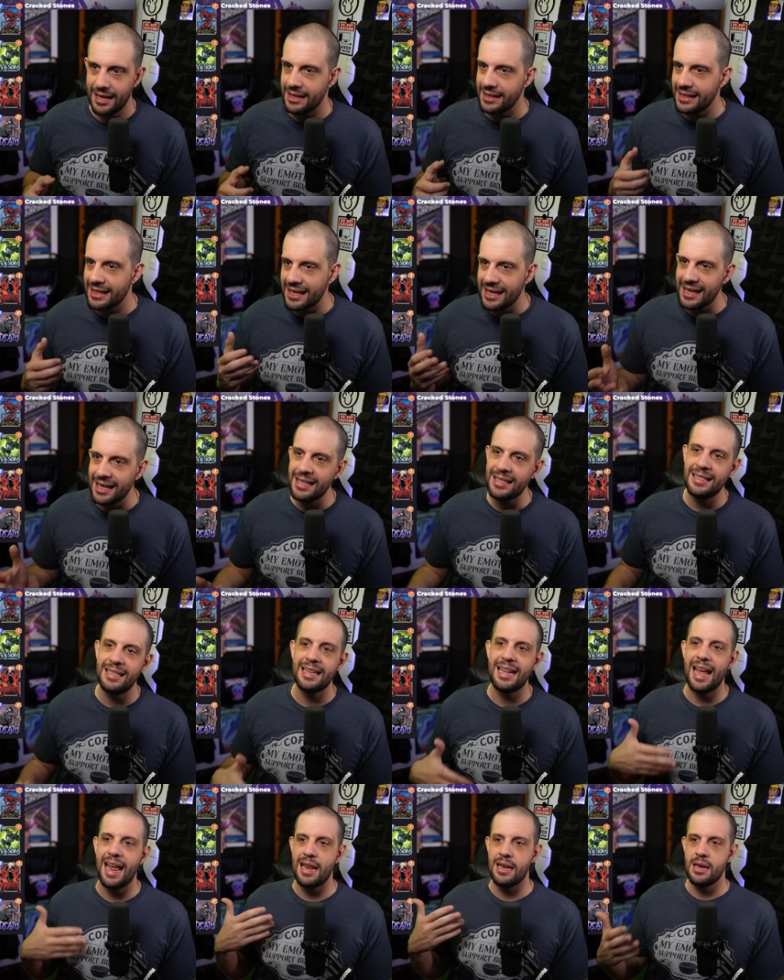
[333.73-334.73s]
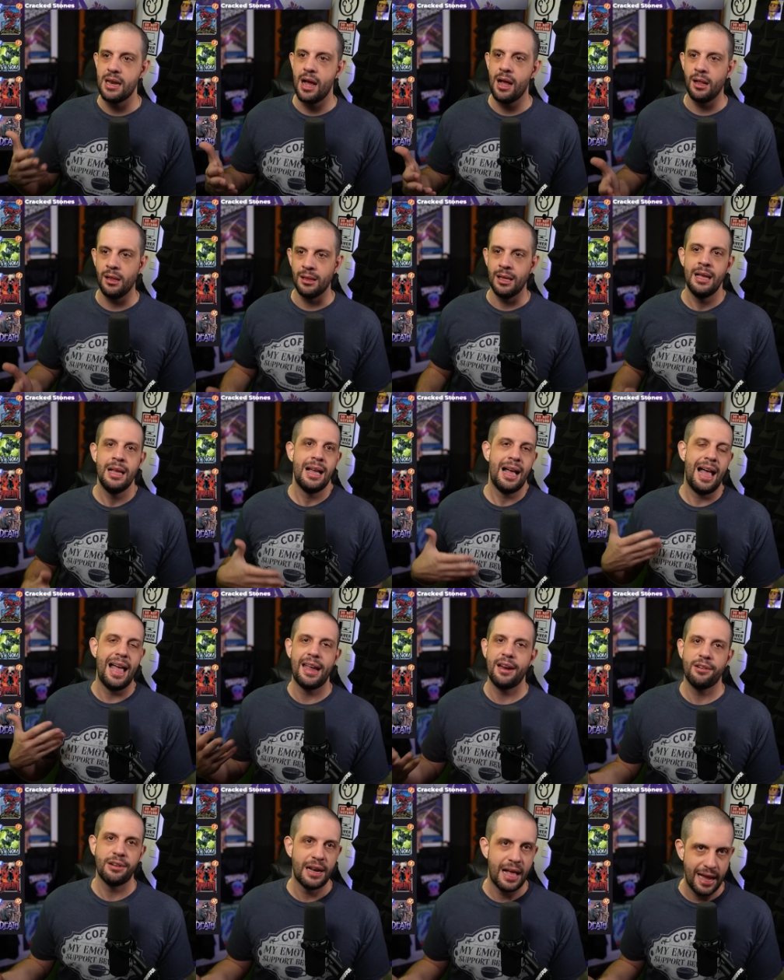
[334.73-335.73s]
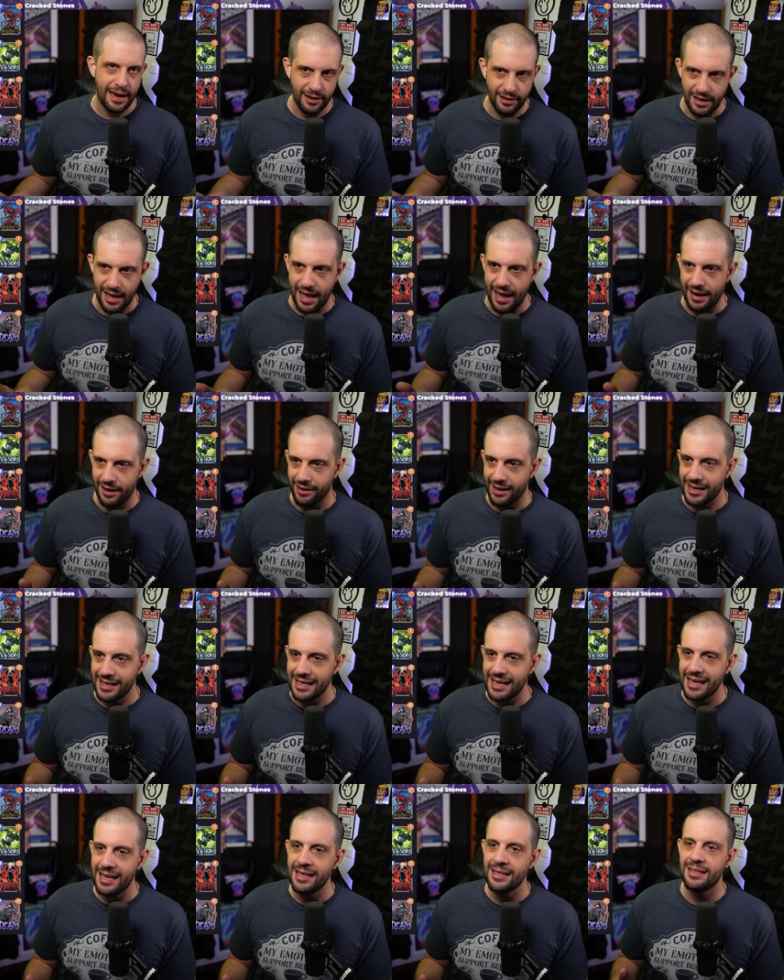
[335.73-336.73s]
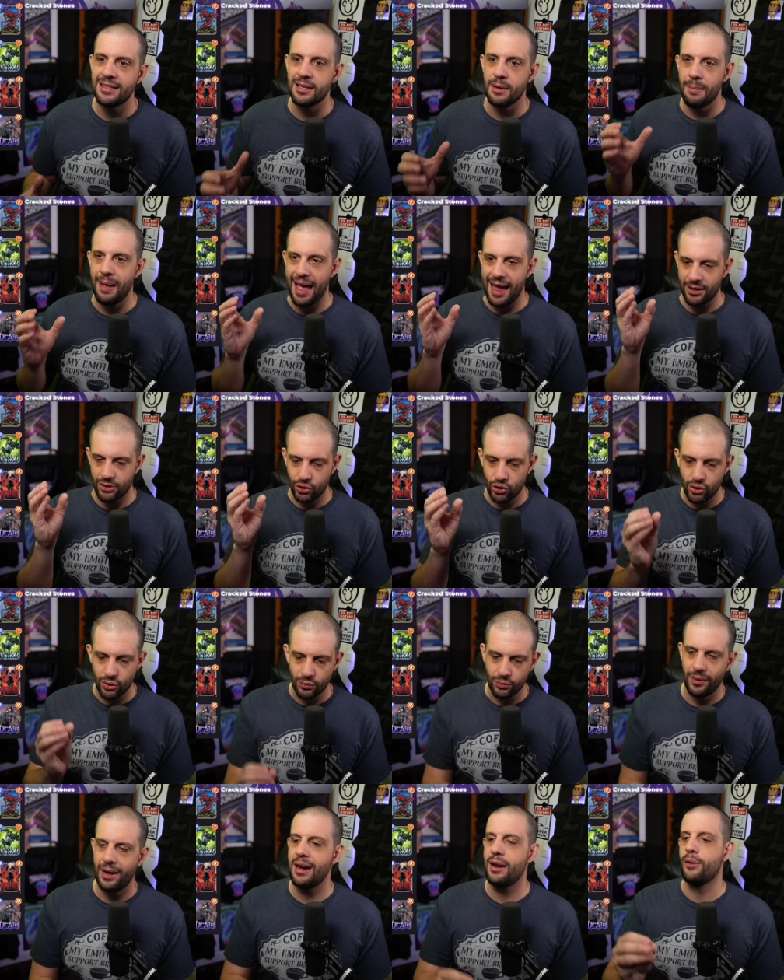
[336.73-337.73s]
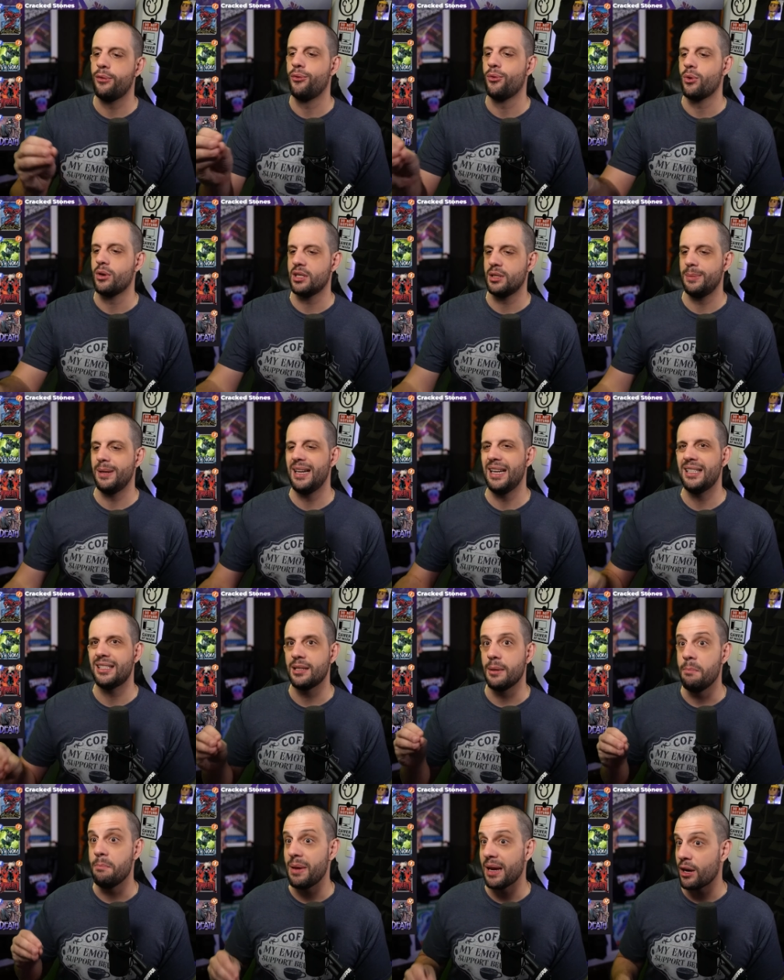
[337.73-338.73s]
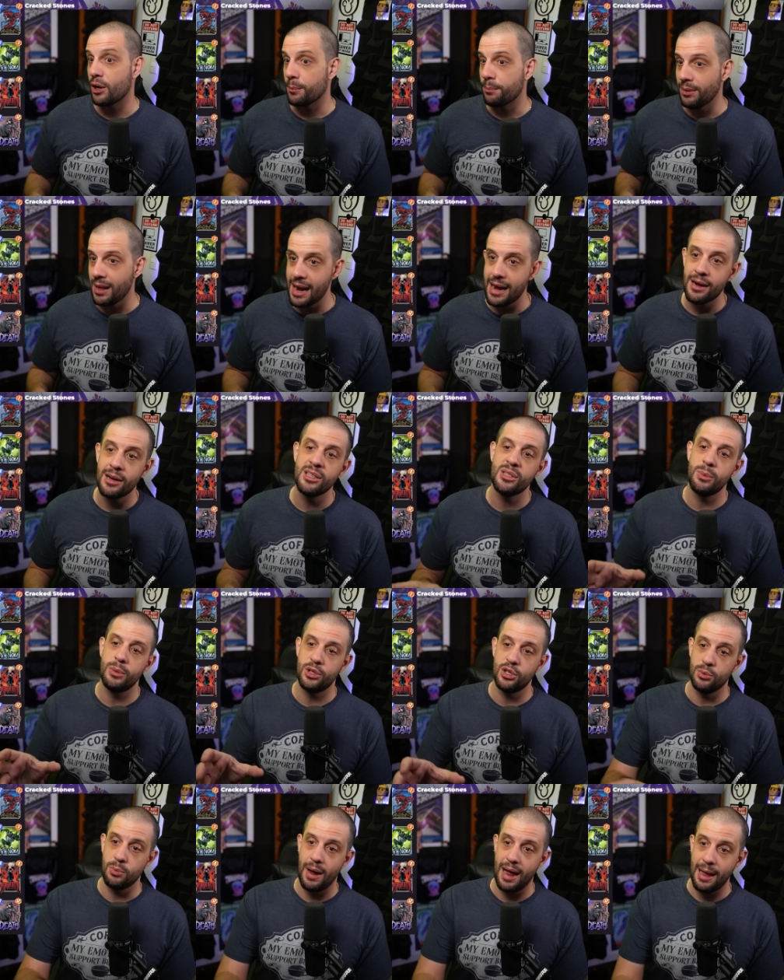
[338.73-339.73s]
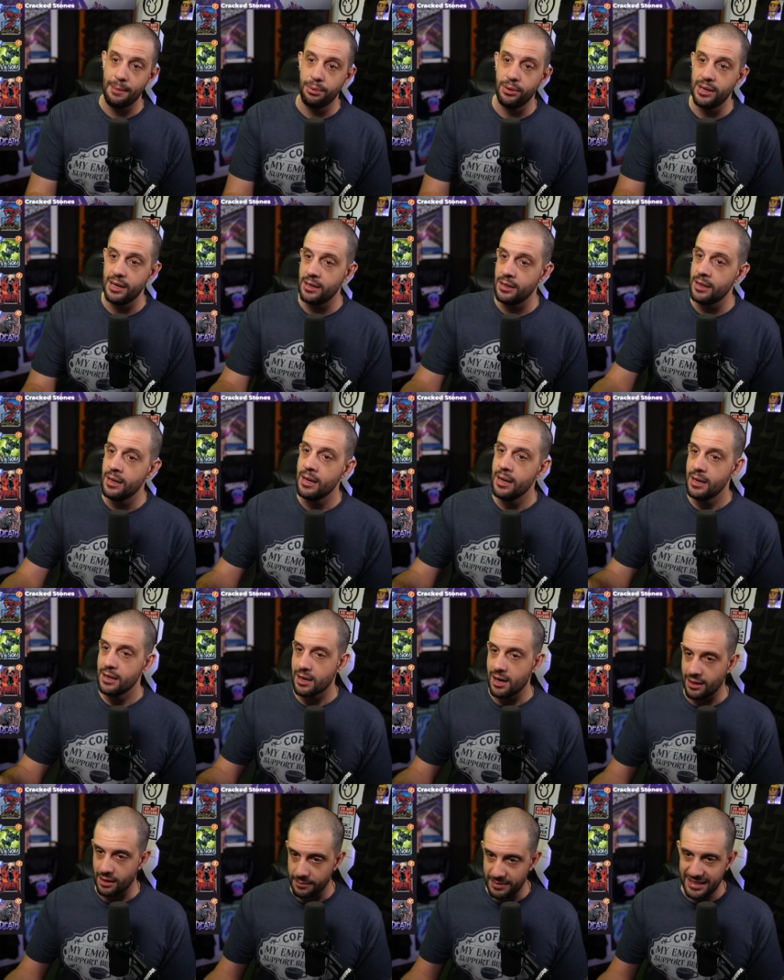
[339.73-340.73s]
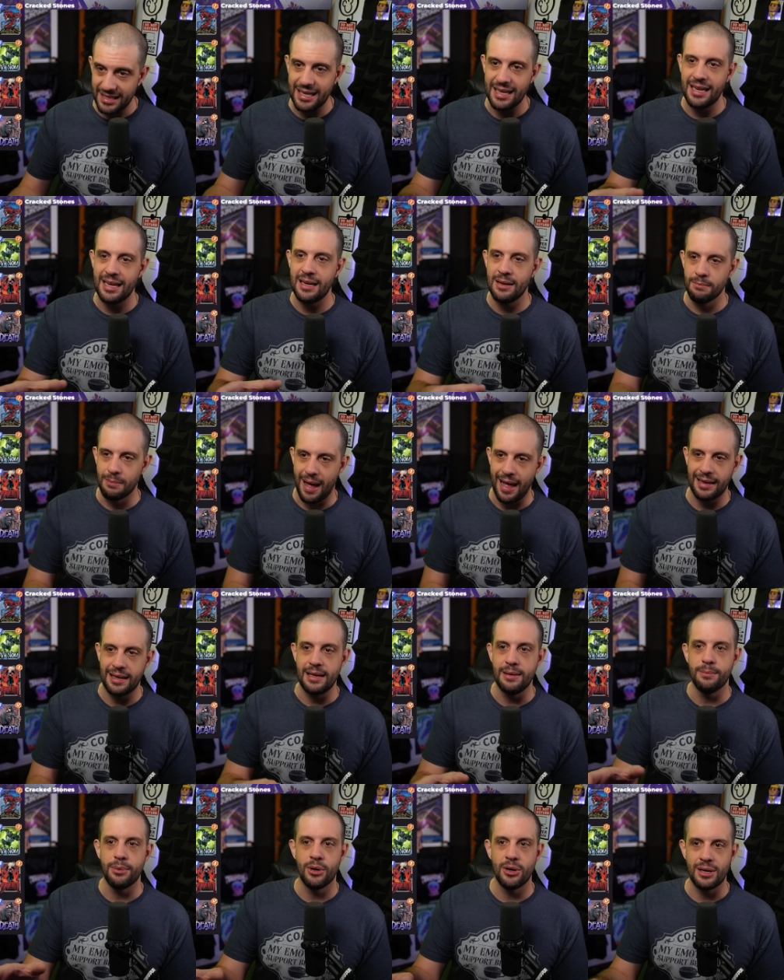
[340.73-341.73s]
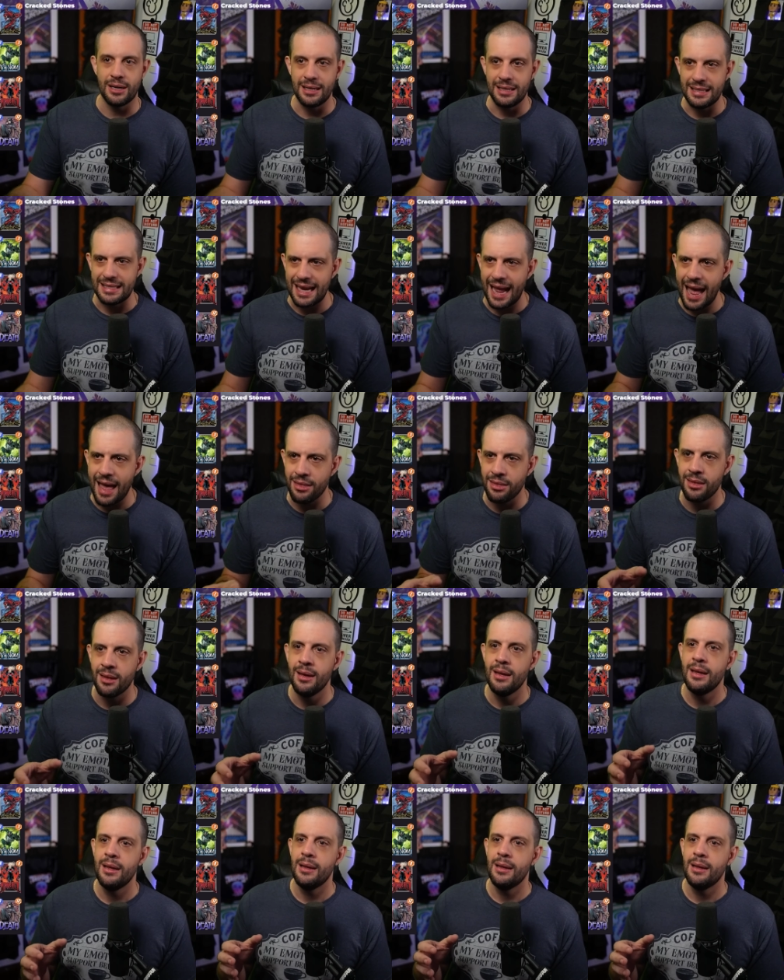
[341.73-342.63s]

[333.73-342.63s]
It needs to get Null higher and higher and higher. It needs some extra reinforcement in some bigger players, which is why I put in Obsidian, Mockingbird, and Death.